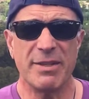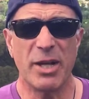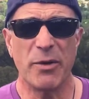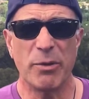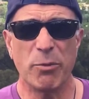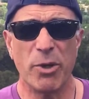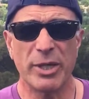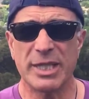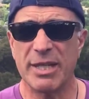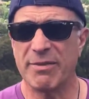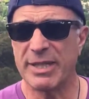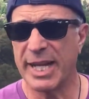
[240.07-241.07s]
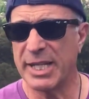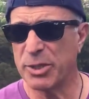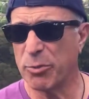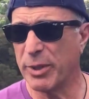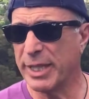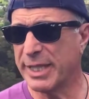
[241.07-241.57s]
though he worked 7 days a
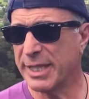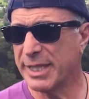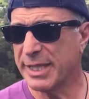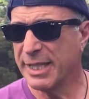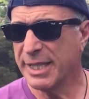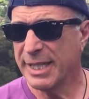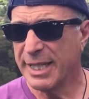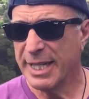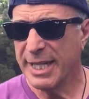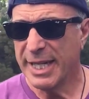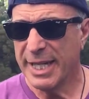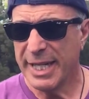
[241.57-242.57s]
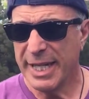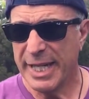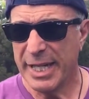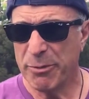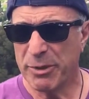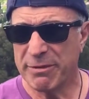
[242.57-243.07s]
week.
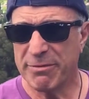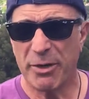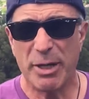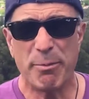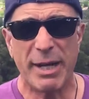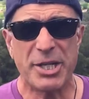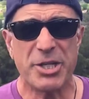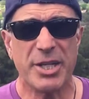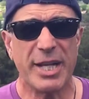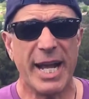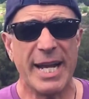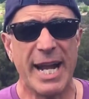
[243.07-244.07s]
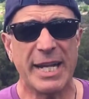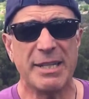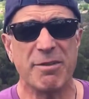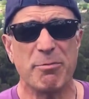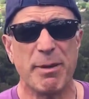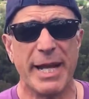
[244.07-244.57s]
He was very much an
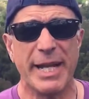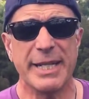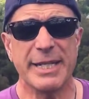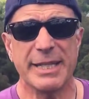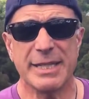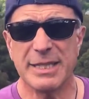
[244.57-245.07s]
active man,